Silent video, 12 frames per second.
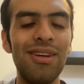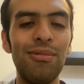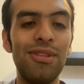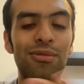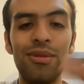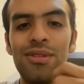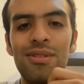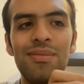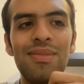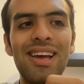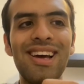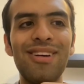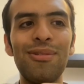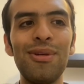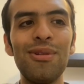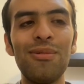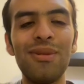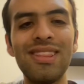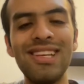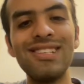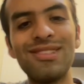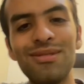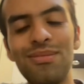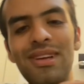with Rondo, and we don't want
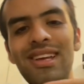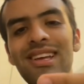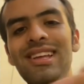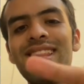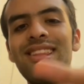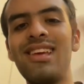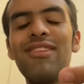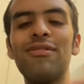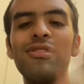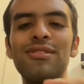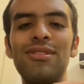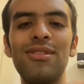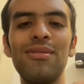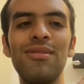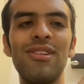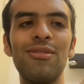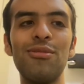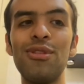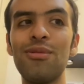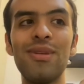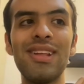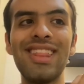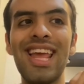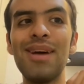this to be in the inverse, you know? We don't
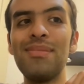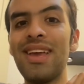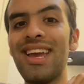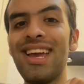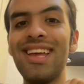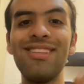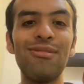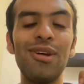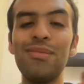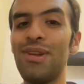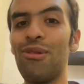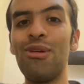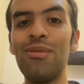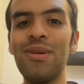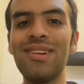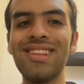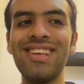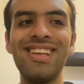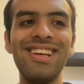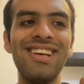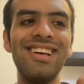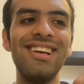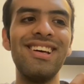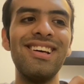want Gamma in hand, Driver in graveyard.
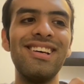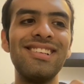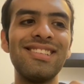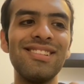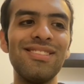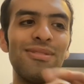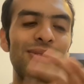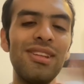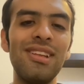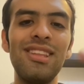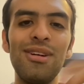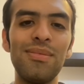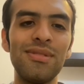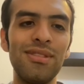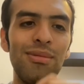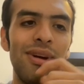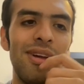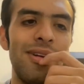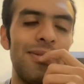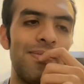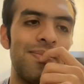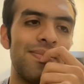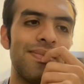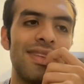So we did it the opposite way.
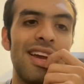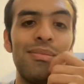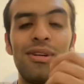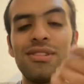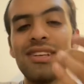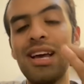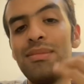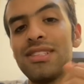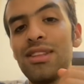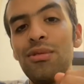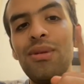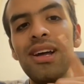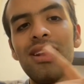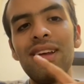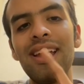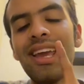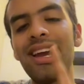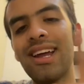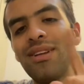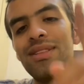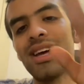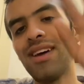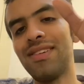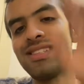And because Gamma is at 1, he cannot
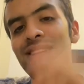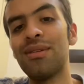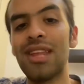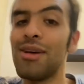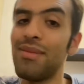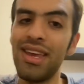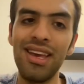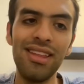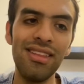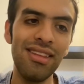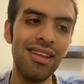have a second Gamma in hand.